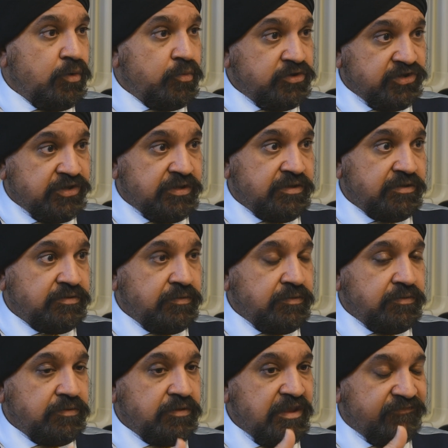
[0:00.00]
Whereas
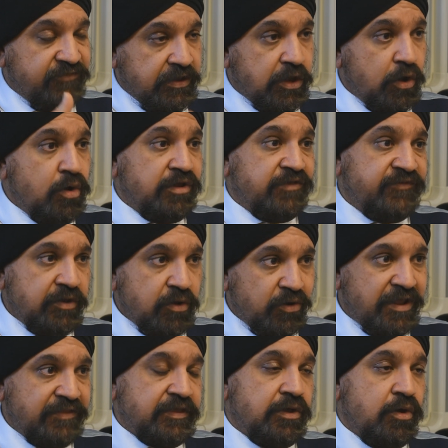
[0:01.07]
if you go
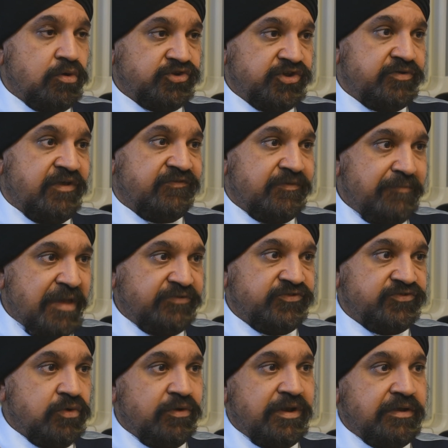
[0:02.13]
down the coaching route, if the
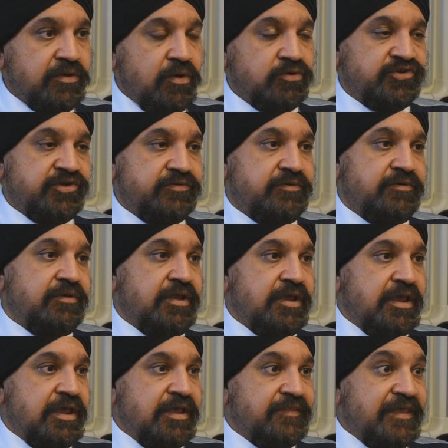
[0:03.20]
mentors go down coaching route,
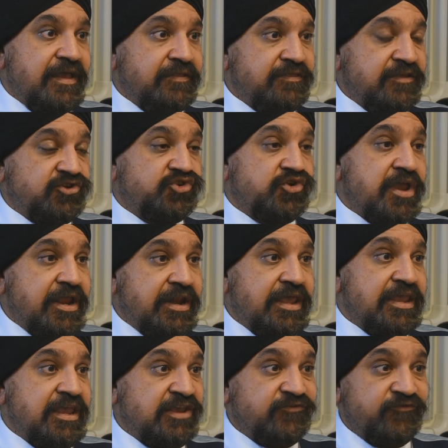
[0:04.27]
then the
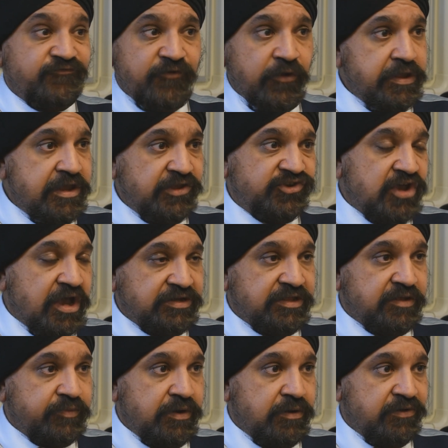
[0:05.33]
trainee is fully in charge of
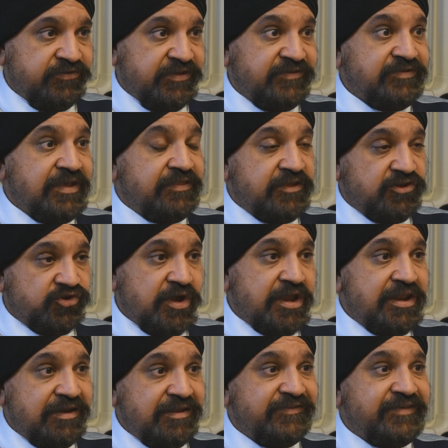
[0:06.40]
the process, and the
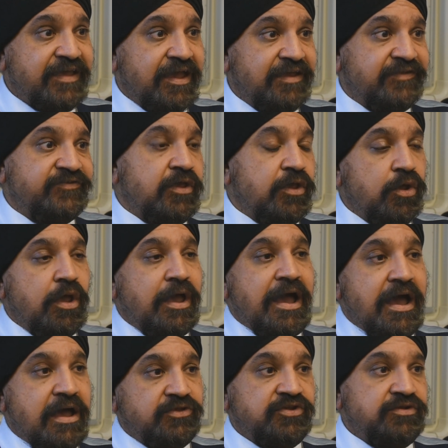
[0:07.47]
trainee decides
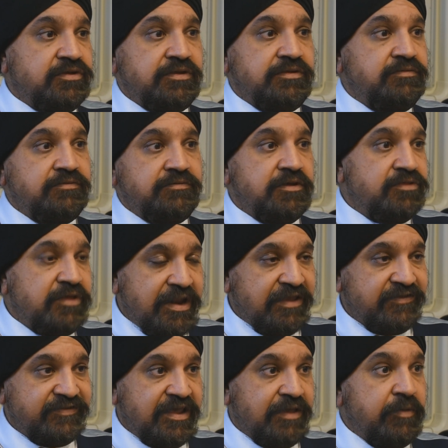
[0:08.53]
how to do the
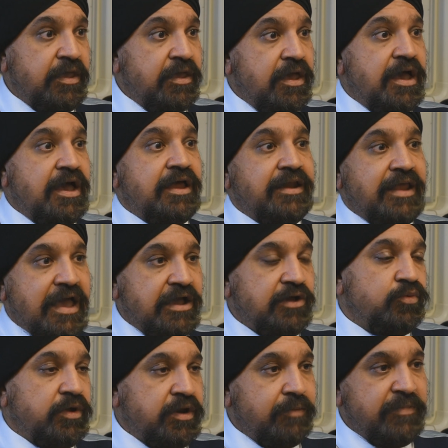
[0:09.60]
next step and how
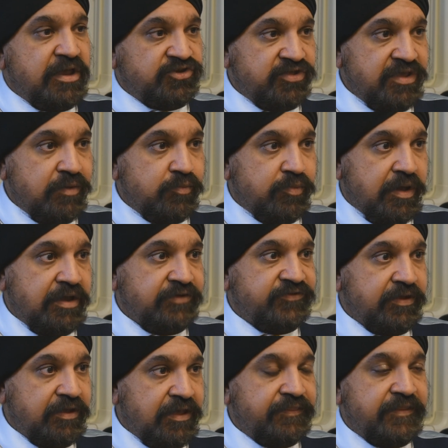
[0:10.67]
we're going to measure the impact
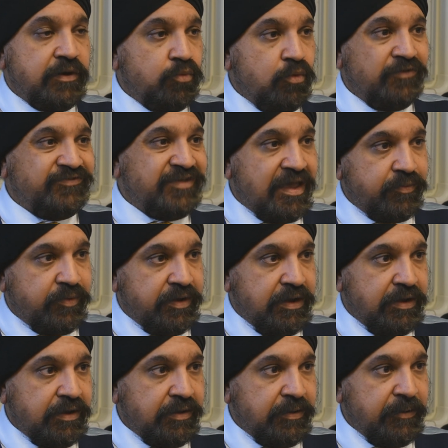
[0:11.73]
and then what's happening.